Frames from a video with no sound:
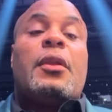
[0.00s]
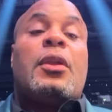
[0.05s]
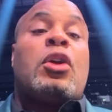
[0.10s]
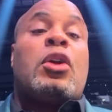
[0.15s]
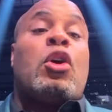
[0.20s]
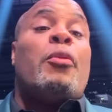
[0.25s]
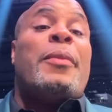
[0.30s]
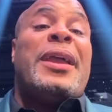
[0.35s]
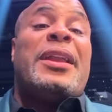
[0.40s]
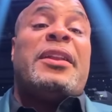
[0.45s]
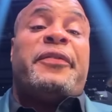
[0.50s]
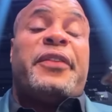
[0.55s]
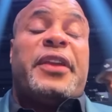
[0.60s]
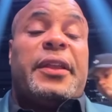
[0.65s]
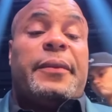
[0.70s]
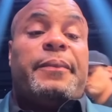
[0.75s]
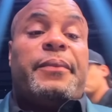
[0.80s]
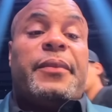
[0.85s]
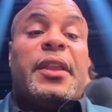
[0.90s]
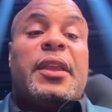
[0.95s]
Co-main
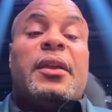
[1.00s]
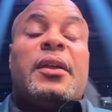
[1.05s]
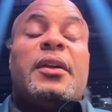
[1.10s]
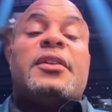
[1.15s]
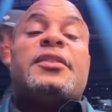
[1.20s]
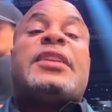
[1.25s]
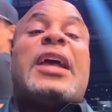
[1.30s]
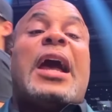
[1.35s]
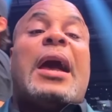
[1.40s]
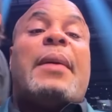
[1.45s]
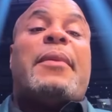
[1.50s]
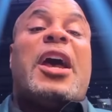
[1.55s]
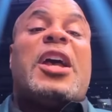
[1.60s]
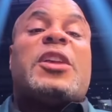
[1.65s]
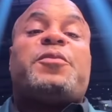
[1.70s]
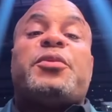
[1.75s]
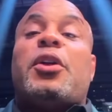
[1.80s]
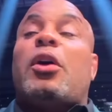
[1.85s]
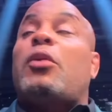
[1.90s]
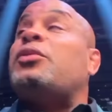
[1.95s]
event. Tom
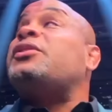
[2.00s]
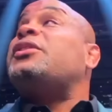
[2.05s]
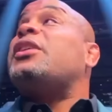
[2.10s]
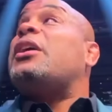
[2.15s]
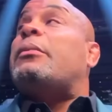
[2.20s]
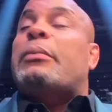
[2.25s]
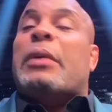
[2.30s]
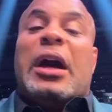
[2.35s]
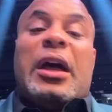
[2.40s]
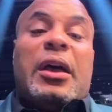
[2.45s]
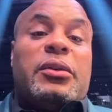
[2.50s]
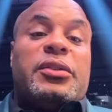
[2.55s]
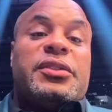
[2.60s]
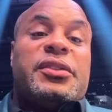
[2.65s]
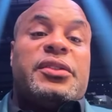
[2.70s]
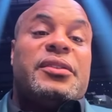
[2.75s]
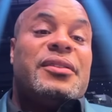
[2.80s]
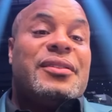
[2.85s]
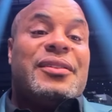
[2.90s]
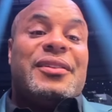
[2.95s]
Aspinall, what's up, Miles?
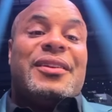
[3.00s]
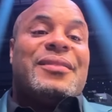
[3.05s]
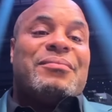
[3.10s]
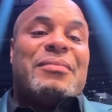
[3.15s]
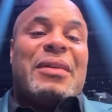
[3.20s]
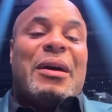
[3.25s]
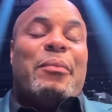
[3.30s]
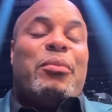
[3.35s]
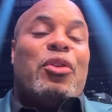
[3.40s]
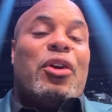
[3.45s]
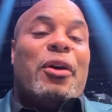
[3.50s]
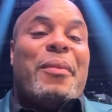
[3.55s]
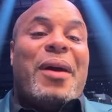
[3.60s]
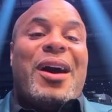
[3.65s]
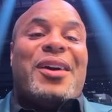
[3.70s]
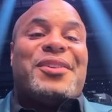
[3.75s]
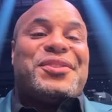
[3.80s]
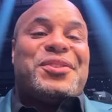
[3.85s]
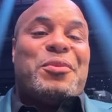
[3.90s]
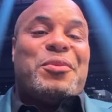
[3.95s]
What's up, My boy
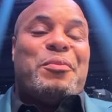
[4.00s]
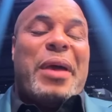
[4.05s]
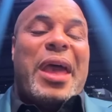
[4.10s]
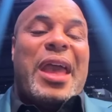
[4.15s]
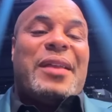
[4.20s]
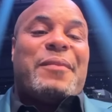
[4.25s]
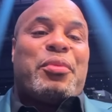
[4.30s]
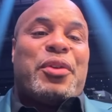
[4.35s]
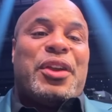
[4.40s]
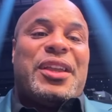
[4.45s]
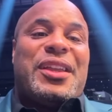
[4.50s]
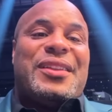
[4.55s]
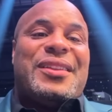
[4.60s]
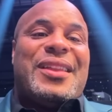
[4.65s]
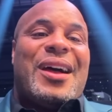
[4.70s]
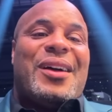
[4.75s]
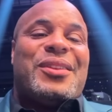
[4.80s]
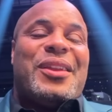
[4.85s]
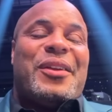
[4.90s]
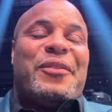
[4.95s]
Miles in the back breaking
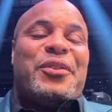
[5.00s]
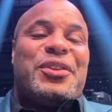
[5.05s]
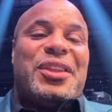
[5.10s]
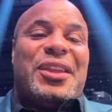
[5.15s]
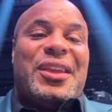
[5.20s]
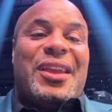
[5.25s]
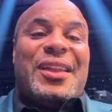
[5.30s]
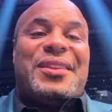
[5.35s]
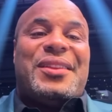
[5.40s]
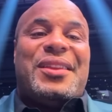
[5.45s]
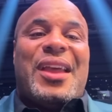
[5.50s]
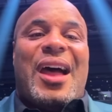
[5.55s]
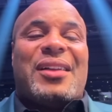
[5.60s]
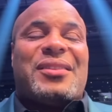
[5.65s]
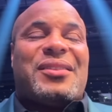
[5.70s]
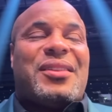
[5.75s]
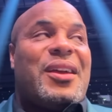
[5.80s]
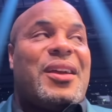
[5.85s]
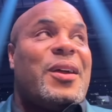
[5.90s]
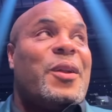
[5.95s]
down everything at the
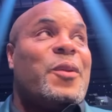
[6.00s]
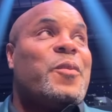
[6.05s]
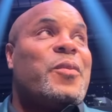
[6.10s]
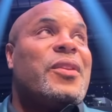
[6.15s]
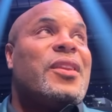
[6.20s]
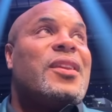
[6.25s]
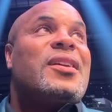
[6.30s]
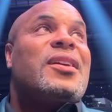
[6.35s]
octagon.